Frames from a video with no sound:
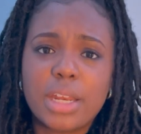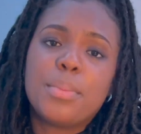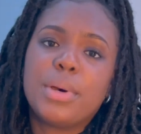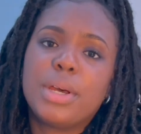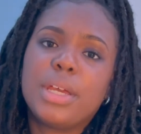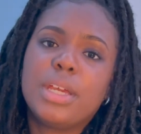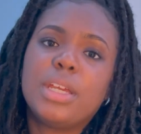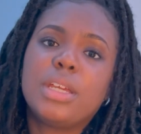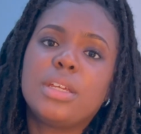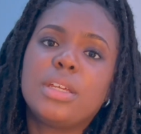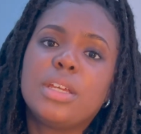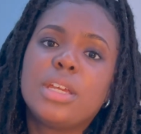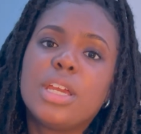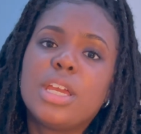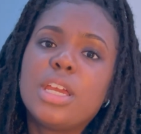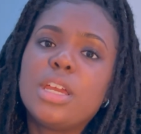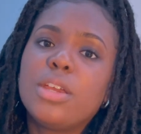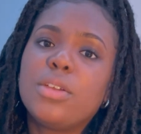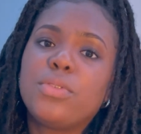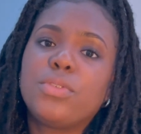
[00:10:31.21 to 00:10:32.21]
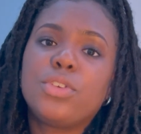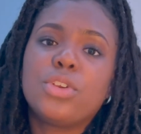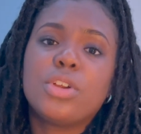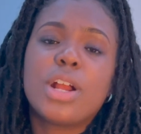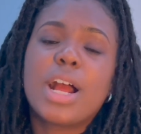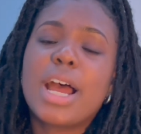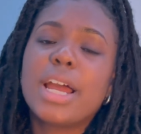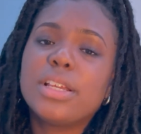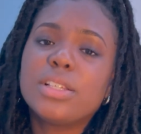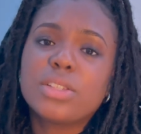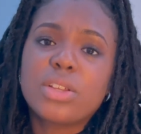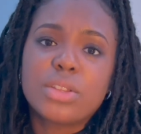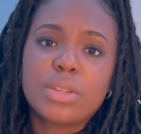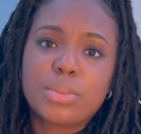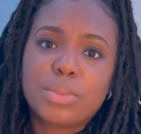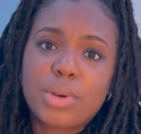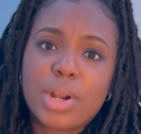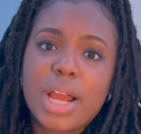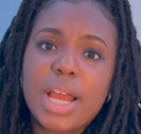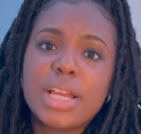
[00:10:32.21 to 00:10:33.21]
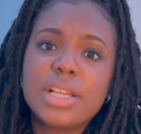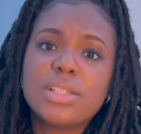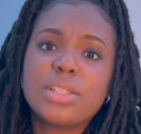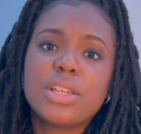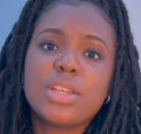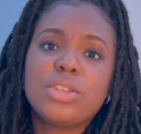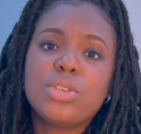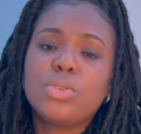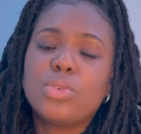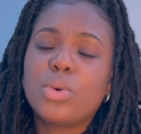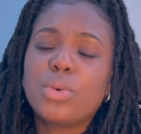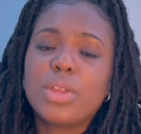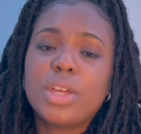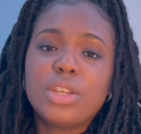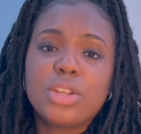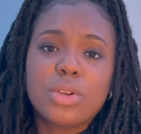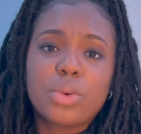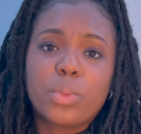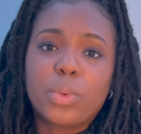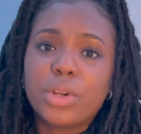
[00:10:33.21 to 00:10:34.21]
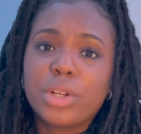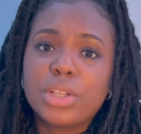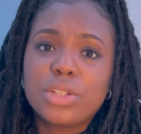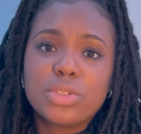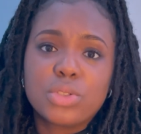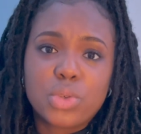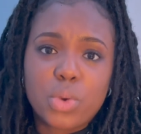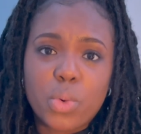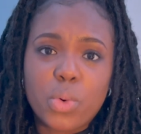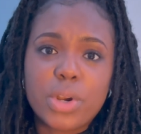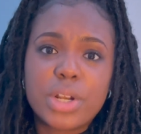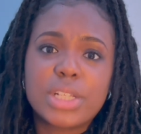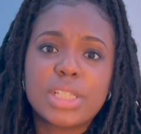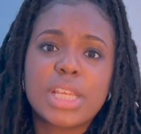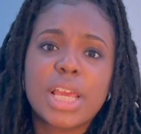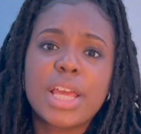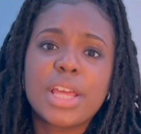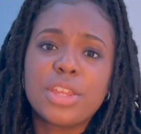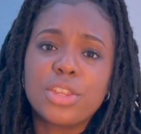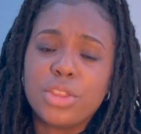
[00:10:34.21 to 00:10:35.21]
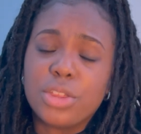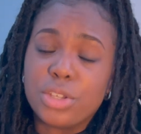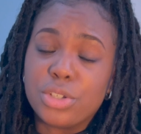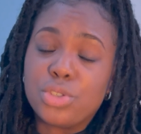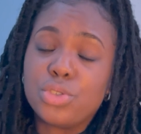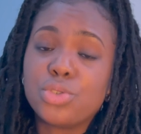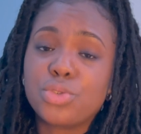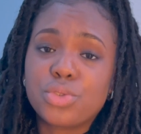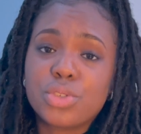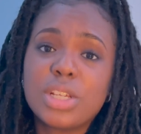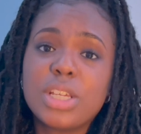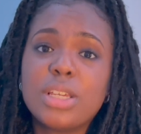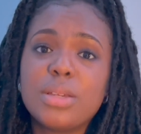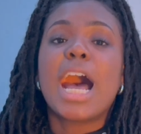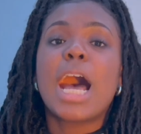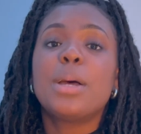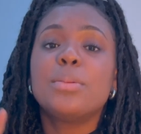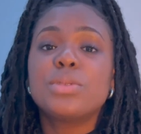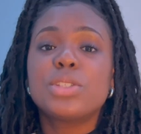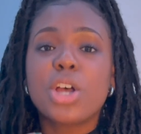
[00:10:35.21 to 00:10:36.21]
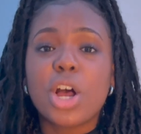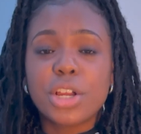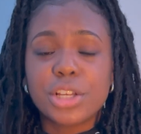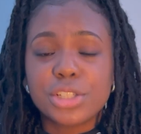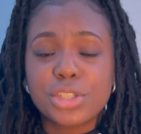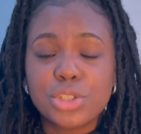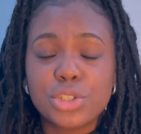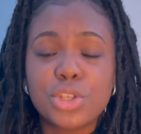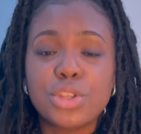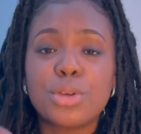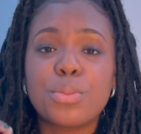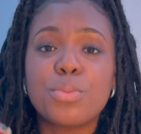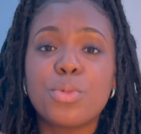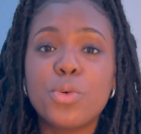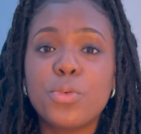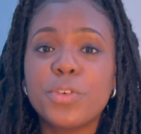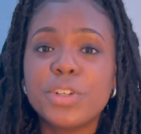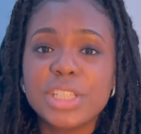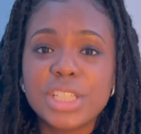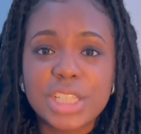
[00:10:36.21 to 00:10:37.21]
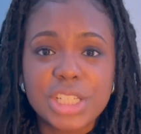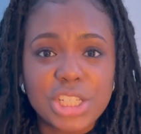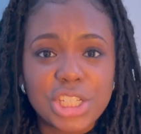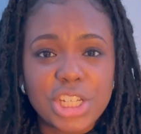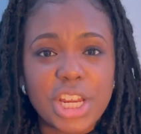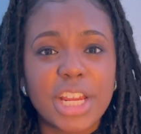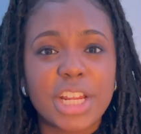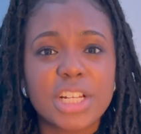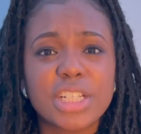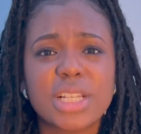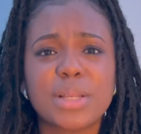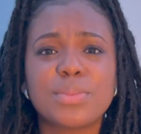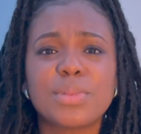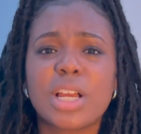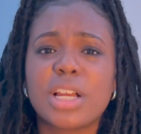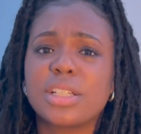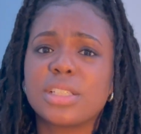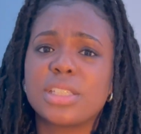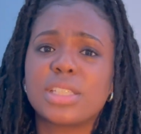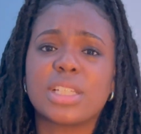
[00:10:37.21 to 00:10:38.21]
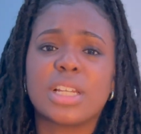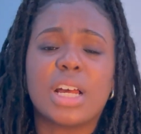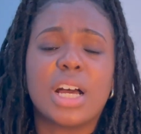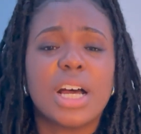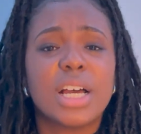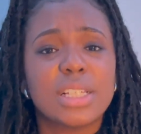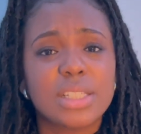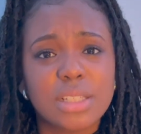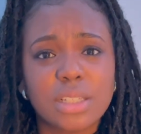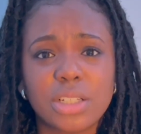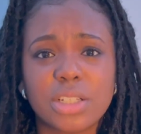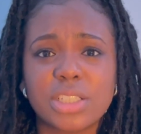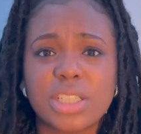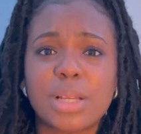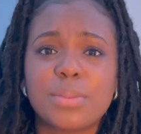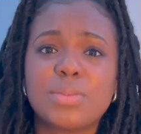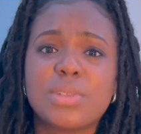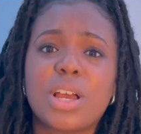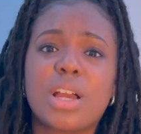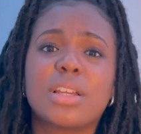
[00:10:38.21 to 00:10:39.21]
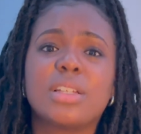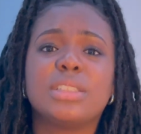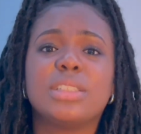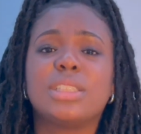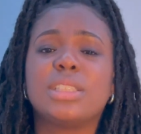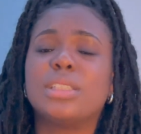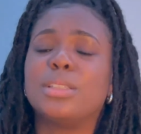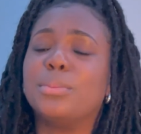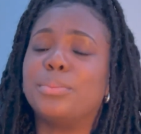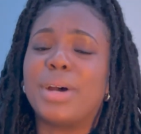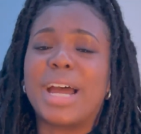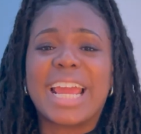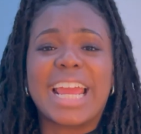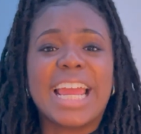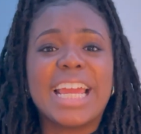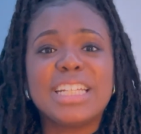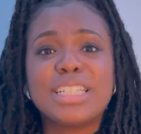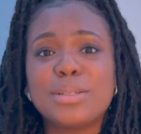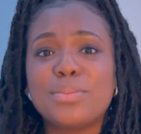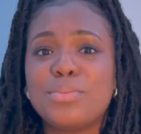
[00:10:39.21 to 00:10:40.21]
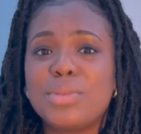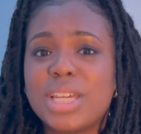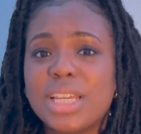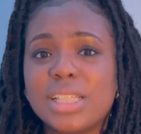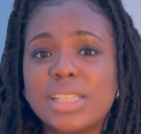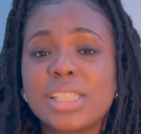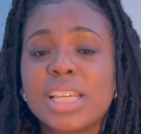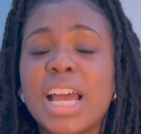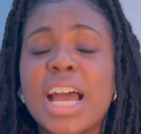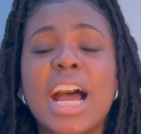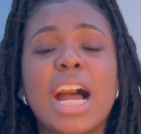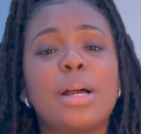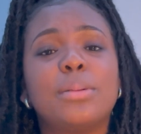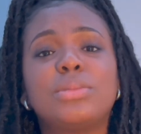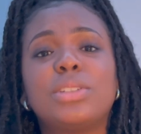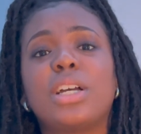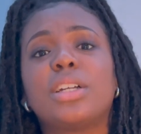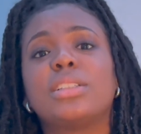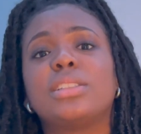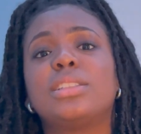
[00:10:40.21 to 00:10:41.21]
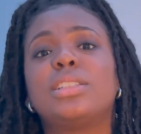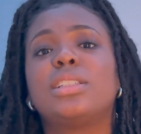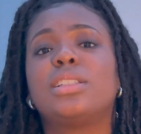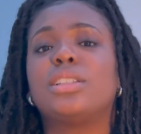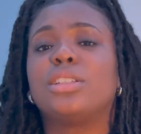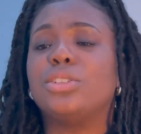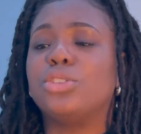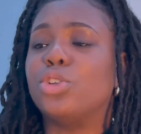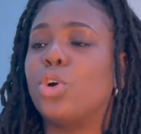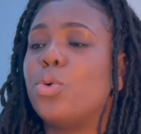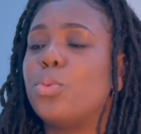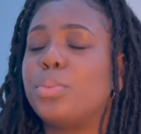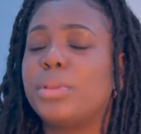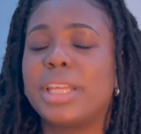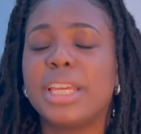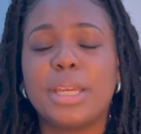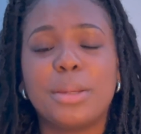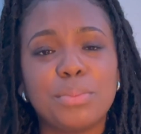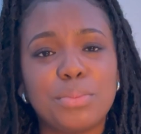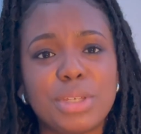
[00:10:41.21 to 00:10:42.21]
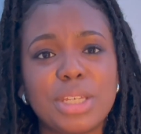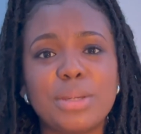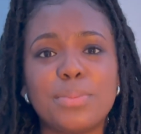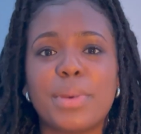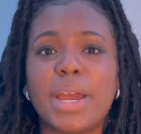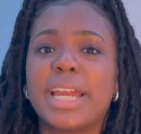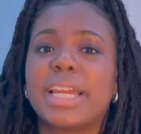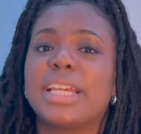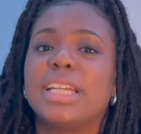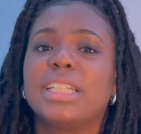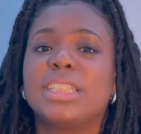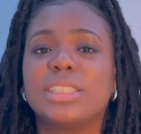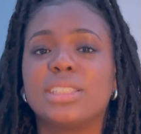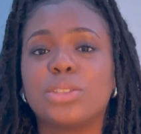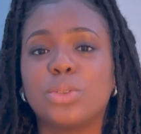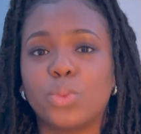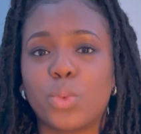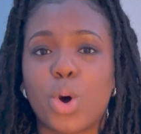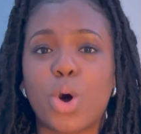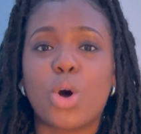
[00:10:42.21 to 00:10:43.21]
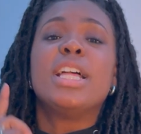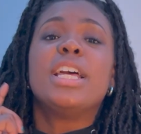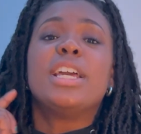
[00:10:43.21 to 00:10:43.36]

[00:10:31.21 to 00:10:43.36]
But if your eyes on the prize and you know that you're working towards the dream, I'm talking to the movers and the shakers, I'm talking to the hustlers, I'm talking to the by any means, I'm talking to the no plan B, back against the wall.